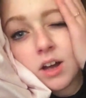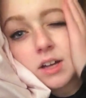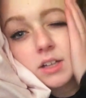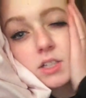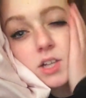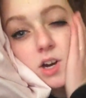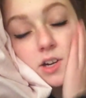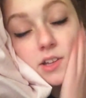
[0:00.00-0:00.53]

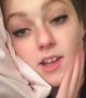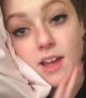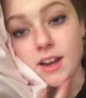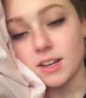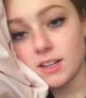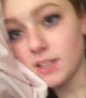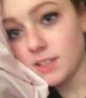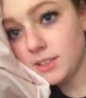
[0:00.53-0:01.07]
it's already
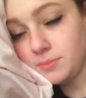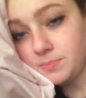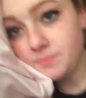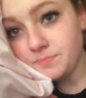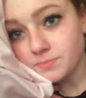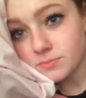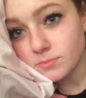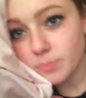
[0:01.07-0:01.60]
edited,
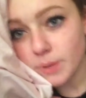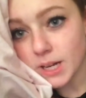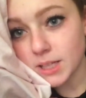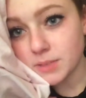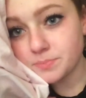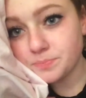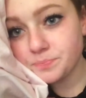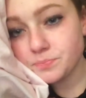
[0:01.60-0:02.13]
but